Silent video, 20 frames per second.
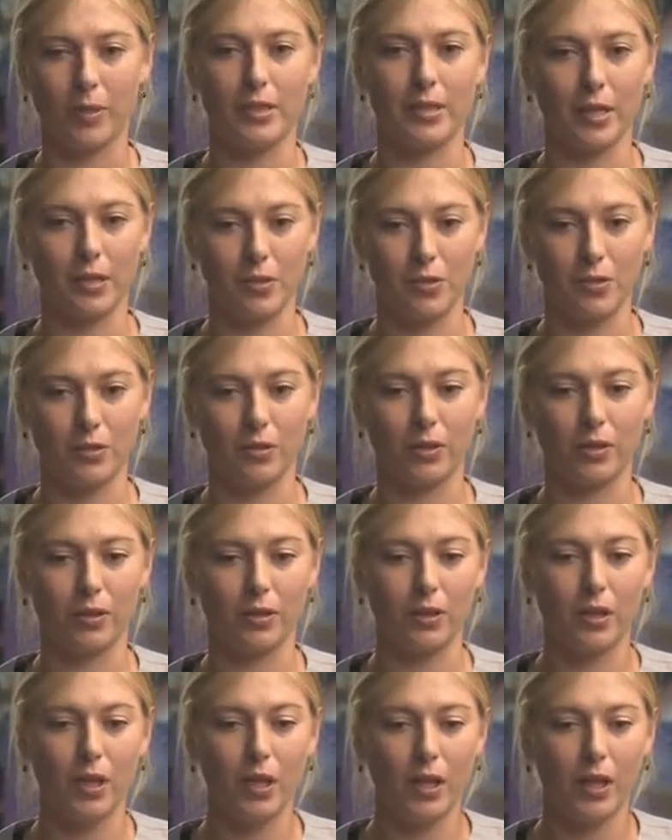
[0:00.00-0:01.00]
of potential
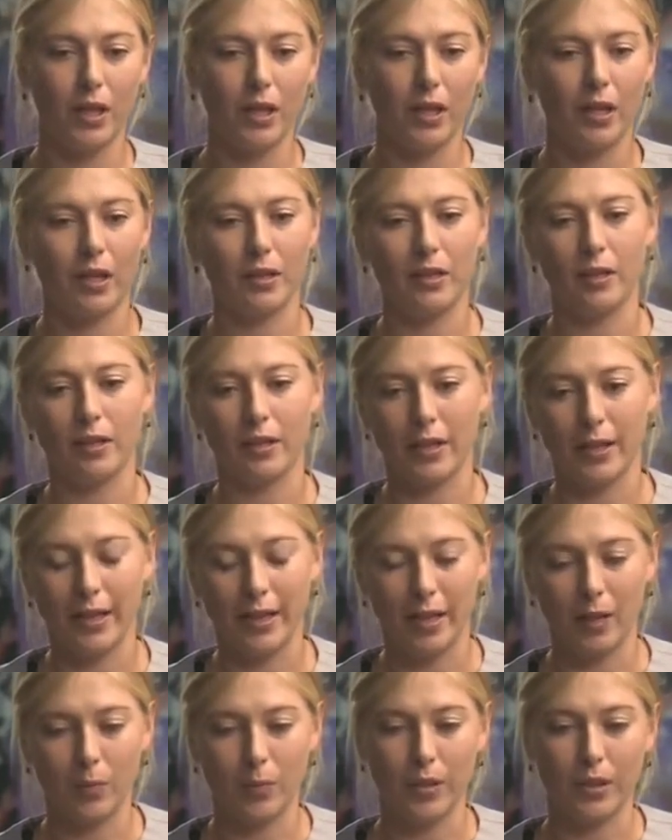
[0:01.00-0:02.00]
in their
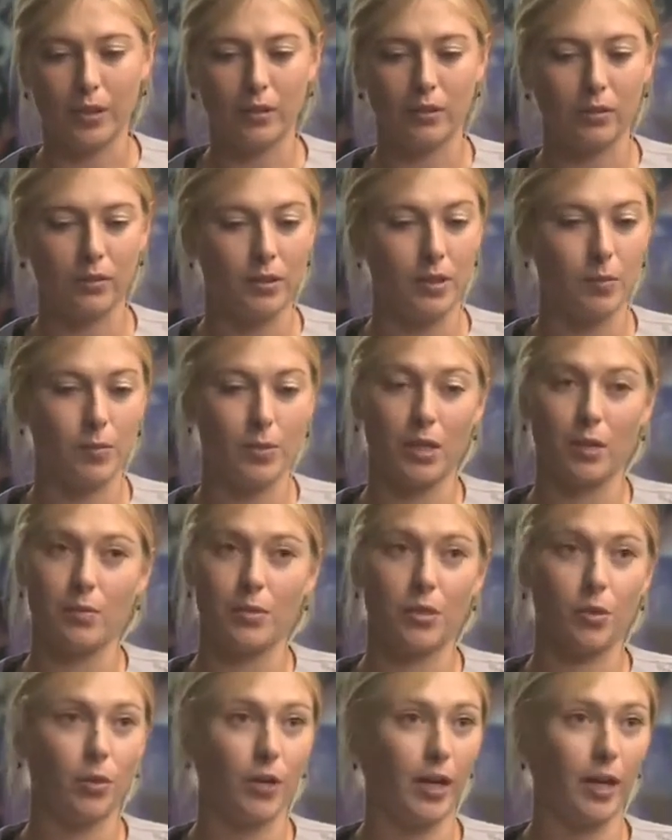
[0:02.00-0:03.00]
kid, but
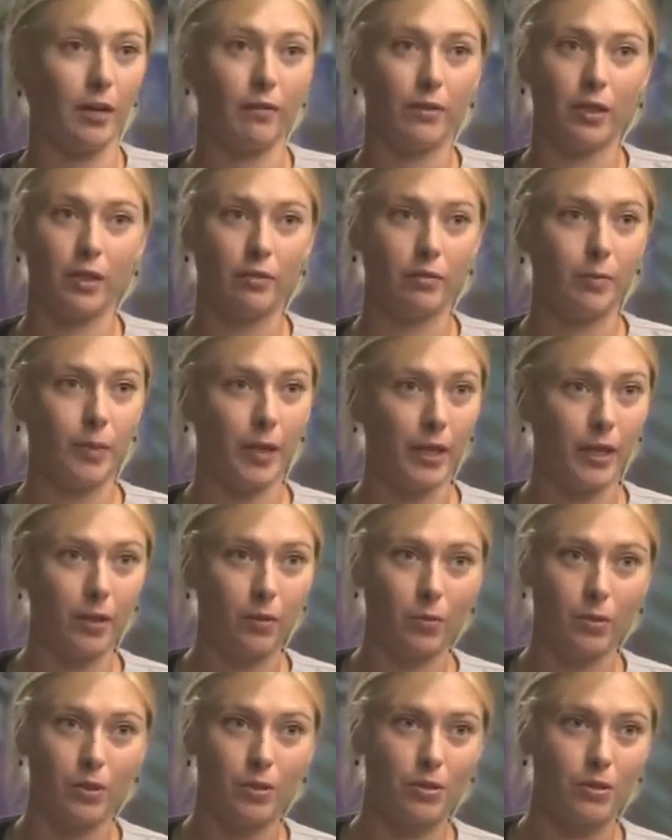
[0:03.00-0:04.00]
sometimes don't have enough
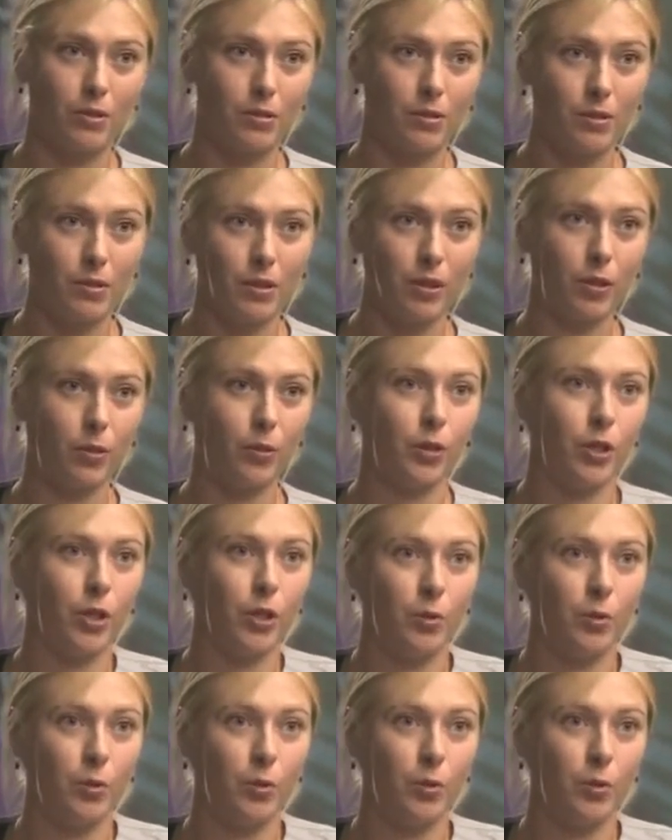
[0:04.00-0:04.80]
money, which is, a